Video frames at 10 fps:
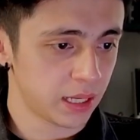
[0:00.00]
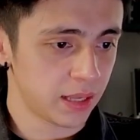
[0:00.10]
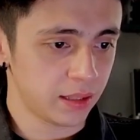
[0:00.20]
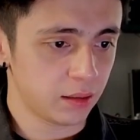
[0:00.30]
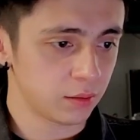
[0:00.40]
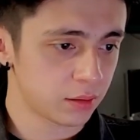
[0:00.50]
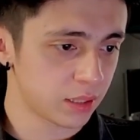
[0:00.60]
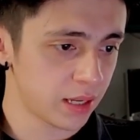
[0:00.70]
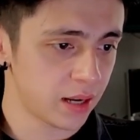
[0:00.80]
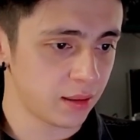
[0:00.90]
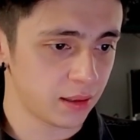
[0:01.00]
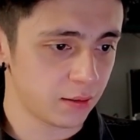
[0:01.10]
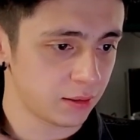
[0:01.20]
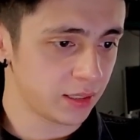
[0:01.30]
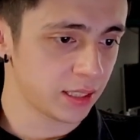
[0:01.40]
that I didn't understand anything.
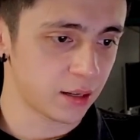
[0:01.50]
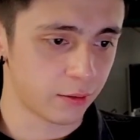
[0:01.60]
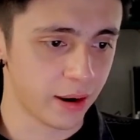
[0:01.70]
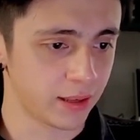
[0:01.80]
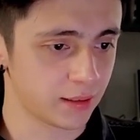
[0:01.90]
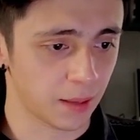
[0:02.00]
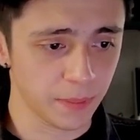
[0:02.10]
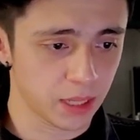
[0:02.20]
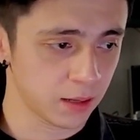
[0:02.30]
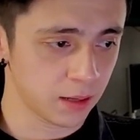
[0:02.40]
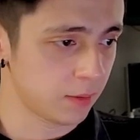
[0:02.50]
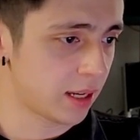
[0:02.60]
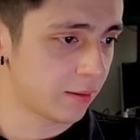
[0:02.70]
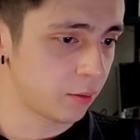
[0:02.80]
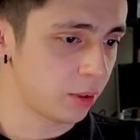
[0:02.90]
You know, he's kind of writing something, but I
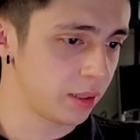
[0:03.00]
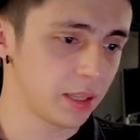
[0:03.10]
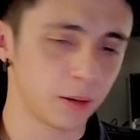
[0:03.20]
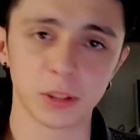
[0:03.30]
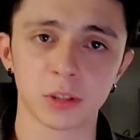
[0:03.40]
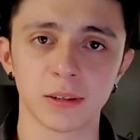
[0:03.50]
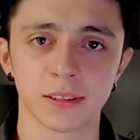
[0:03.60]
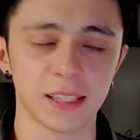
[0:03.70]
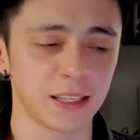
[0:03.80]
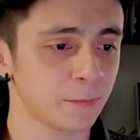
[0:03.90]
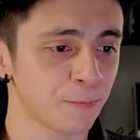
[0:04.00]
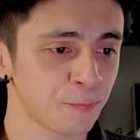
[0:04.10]
have no idea what he's trying to say.